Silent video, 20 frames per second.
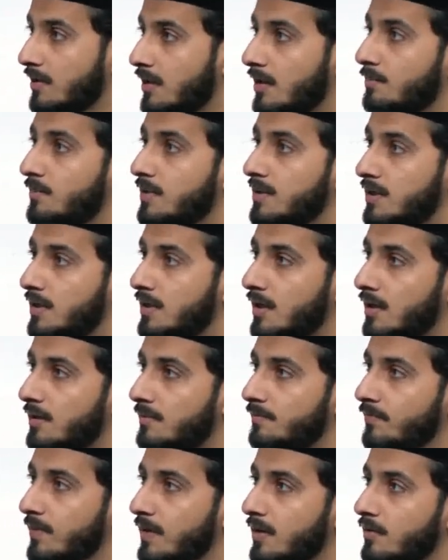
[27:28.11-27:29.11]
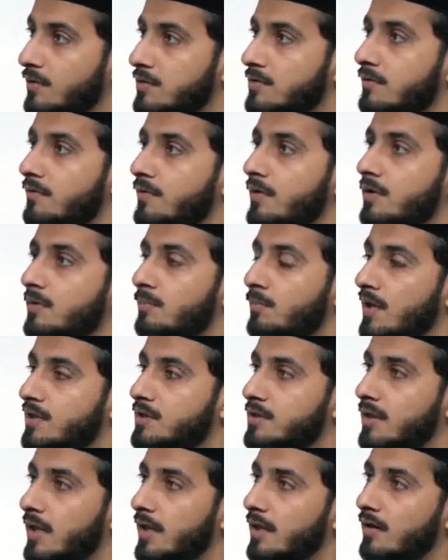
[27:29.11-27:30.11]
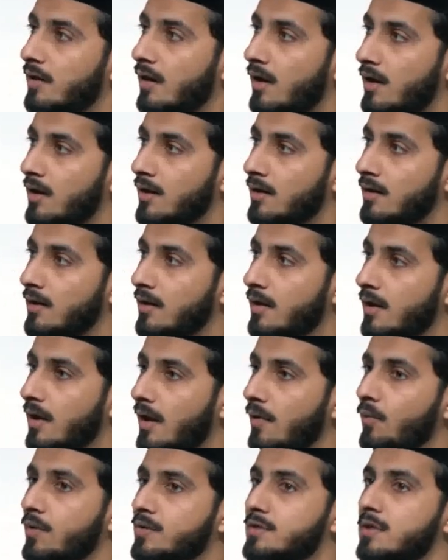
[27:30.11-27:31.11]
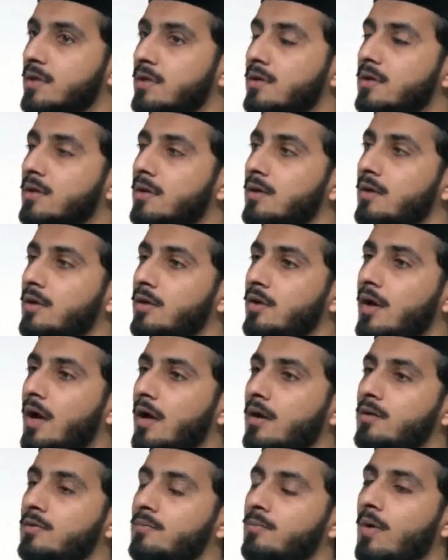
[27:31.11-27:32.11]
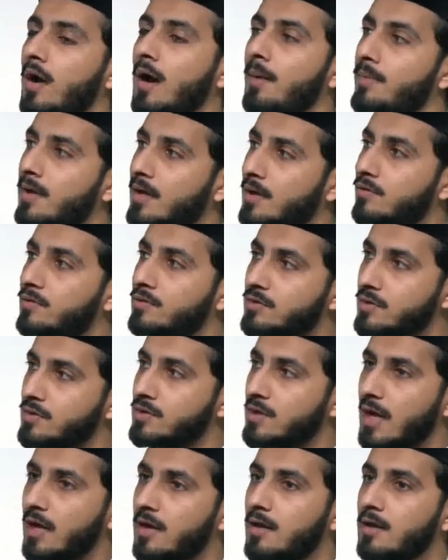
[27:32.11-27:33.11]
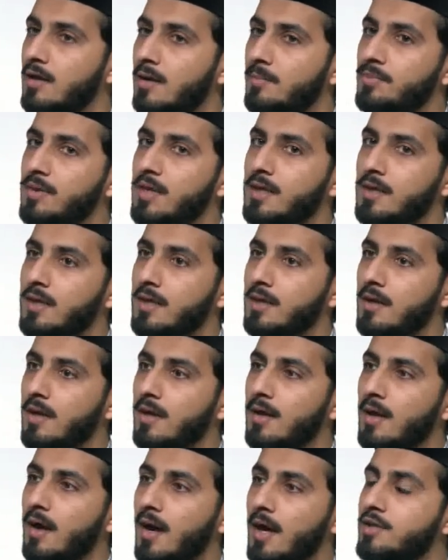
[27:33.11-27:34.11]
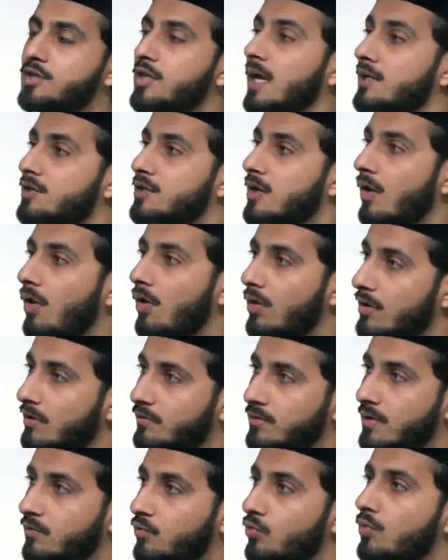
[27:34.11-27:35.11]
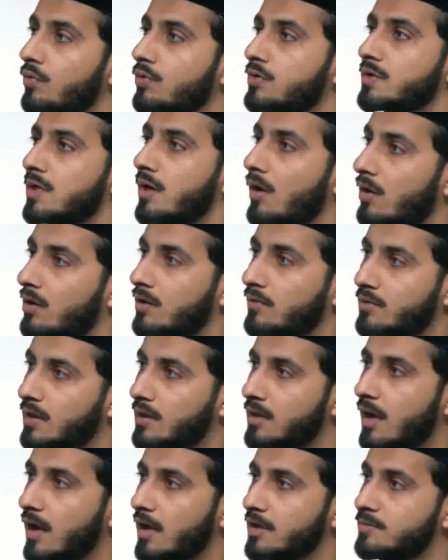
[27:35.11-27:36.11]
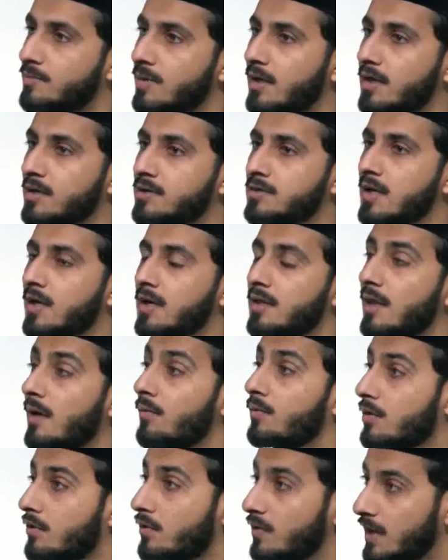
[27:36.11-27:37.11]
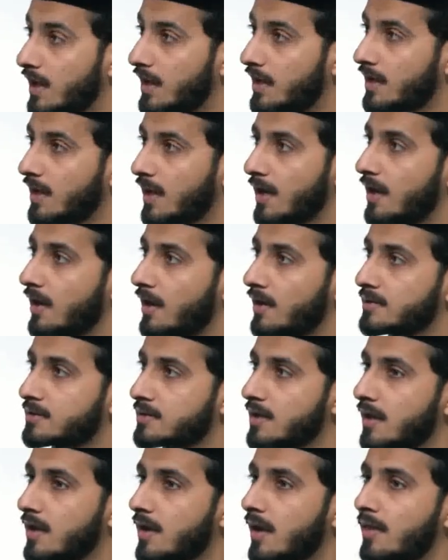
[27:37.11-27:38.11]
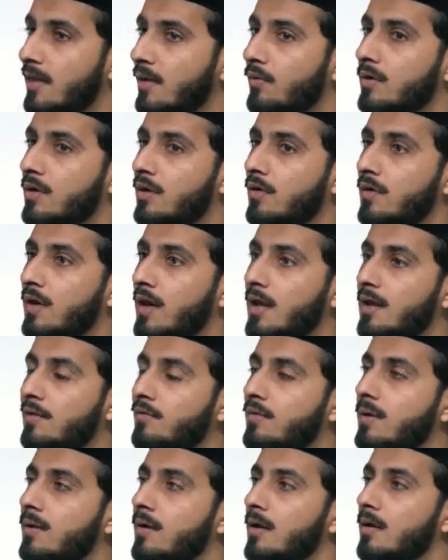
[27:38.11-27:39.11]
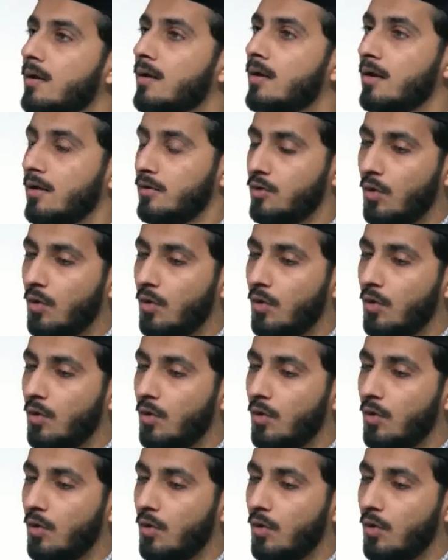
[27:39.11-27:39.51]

in Medina. It was revealed much later on. It wasn't, you're not coming into a society and completely changing all of the rules and all of the laws, because that would create a chaos, and that would create even,